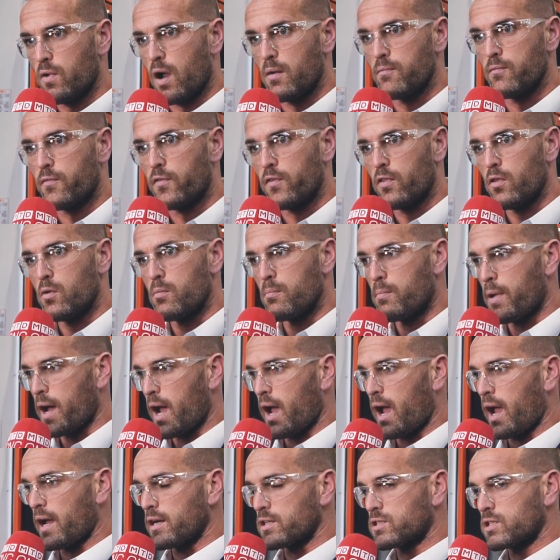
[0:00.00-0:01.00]
run for them, but
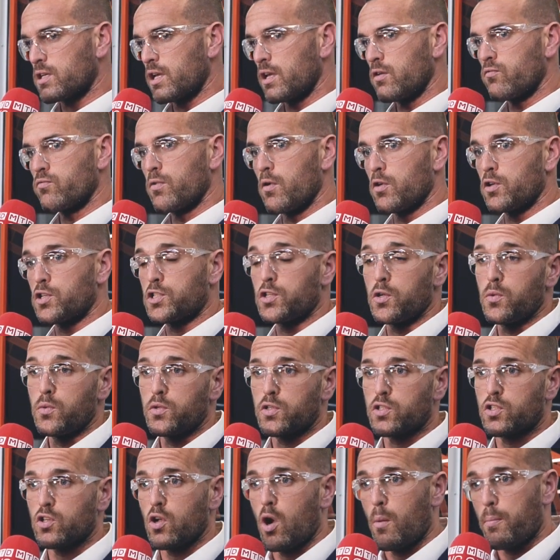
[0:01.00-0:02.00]
actually
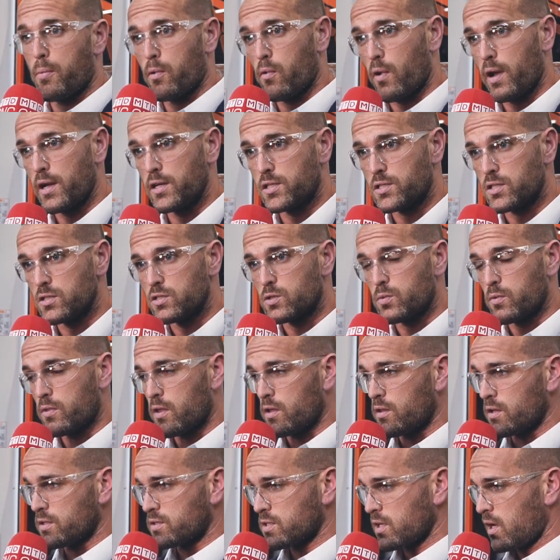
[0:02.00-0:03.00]
reduce operations
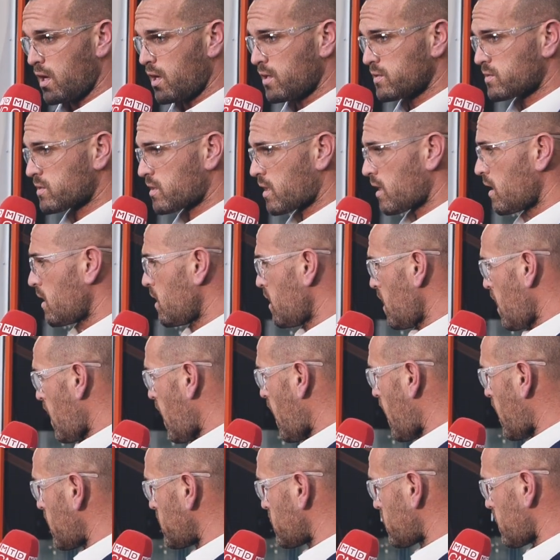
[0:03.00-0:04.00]
within the task
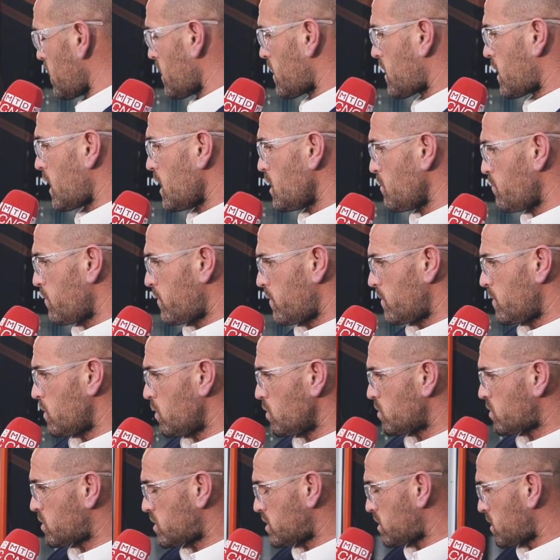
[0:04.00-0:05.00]
and keep,
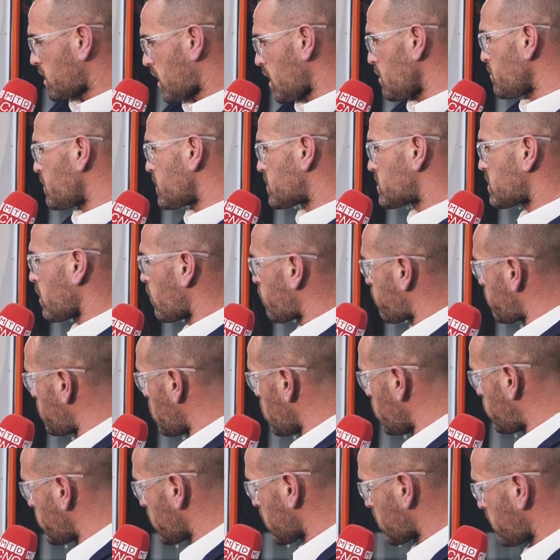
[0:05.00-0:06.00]
you, keep yourself
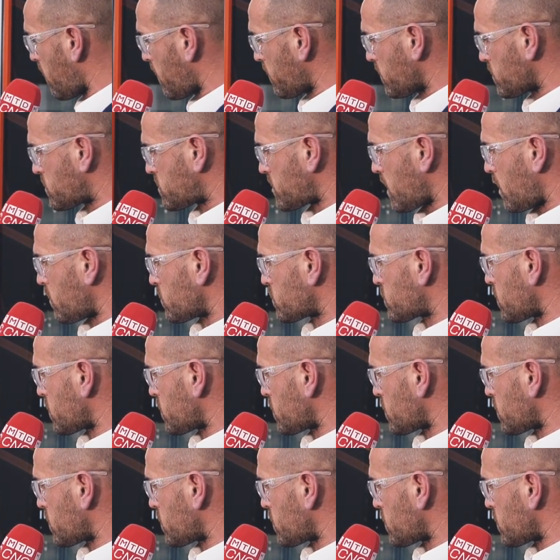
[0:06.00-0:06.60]
moving around the cell,